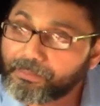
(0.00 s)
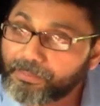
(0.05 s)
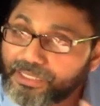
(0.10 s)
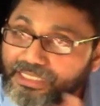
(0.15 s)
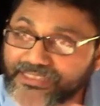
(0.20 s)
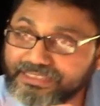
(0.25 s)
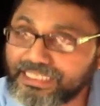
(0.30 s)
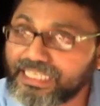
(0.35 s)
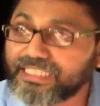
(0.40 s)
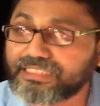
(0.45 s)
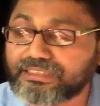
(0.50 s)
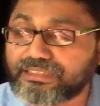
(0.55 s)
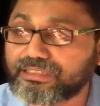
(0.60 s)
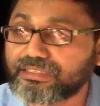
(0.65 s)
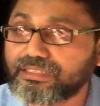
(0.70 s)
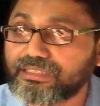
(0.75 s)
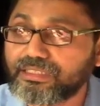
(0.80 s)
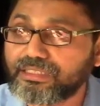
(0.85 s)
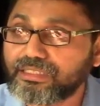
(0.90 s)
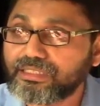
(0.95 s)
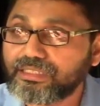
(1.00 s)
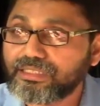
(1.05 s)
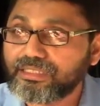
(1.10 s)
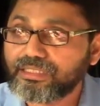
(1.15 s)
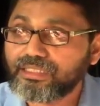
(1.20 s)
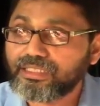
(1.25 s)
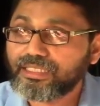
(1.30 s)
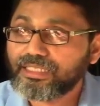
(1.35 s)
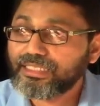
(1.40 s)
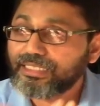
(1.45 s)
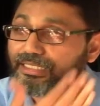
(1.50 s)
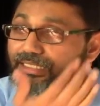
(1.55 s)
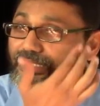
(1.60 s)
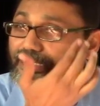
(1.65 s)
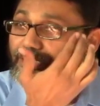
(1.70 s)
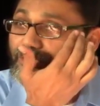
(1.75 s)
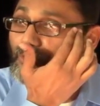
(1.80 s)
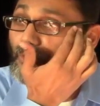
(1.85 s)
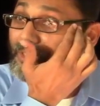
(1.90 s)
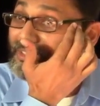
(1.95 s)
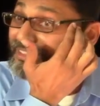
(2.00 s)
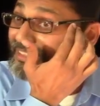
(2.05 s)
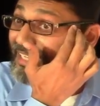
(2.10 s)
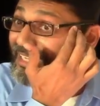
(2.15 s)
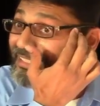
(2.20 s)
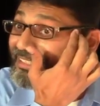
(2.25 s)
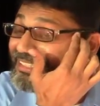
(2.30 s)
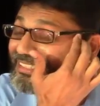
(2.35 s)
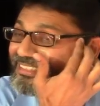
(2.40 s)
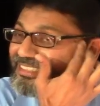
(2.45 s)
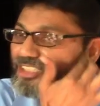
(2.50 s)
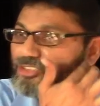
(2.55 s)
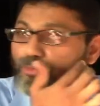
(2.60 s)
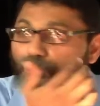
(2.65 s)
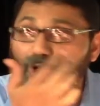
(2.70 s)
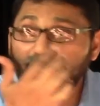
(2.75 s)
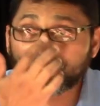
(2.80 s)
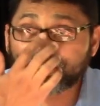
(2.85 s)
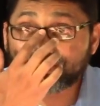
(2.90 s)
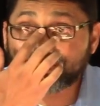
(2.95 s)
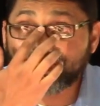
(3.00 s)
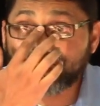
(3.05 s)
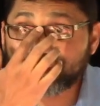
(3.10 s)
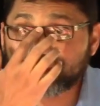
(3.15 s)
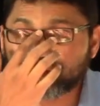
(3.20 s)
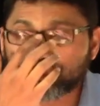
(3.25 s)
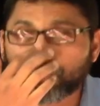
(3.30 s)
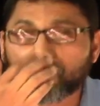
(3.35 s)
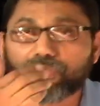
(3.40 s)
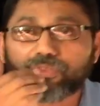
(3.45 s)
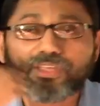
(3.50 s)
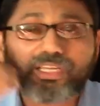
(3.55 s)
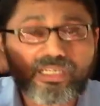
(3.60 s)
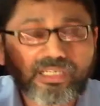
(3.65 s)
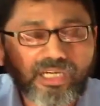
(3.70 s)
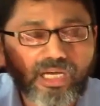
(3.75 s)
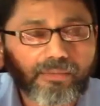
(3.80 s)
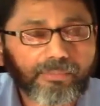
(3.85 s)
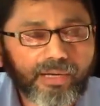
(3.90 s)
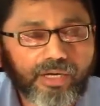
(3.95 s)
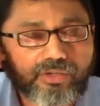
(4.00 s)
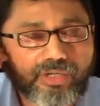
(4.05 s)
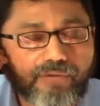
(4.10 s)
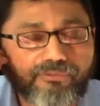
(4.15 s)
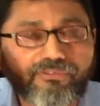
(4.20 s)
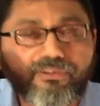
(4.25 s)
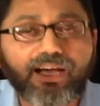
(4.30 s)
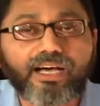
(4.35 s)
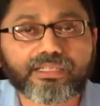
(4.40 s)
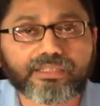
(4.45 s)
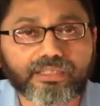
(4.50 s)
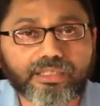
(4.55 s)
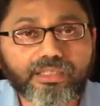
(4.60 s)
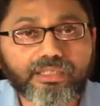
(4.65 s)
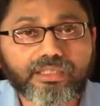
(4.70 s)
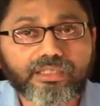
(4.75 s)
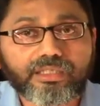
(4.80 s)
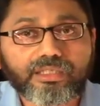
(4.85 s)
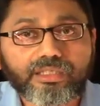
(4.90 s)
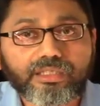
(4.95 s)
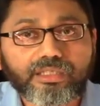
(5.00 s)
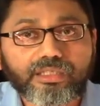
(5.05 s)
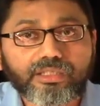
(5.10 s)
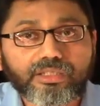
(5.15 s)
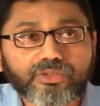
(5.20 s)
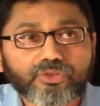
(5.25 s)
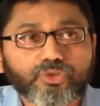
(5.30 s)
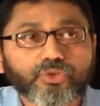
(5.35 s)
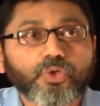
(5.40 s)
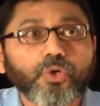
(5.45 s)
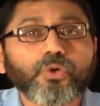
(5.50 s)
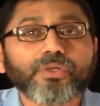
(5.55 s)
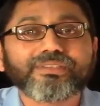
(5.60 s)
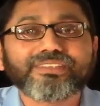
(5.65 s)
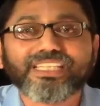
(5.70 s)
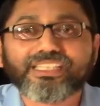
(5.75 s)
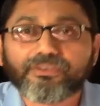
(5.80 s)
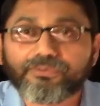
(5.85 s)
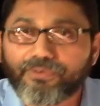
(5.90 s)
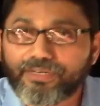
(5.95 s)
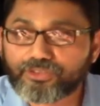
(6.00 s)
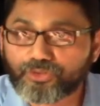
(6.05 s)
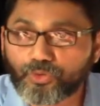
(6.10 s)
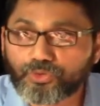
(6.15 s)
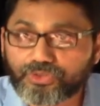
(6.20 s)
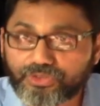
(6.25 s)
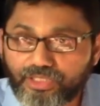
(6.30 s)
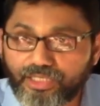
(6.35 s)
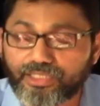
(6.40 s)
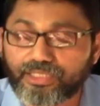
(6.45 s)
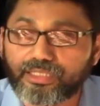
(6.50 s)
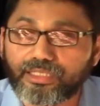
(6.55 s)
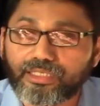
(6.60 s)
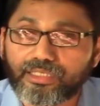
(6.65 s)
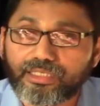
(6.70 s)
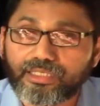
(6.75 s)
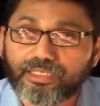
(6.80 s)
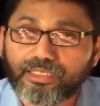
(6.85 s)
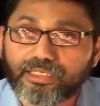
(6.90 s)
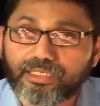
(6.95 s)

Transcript: It's a big test. So it's not that it's a small test to think about a father to go and sacrifice his own son.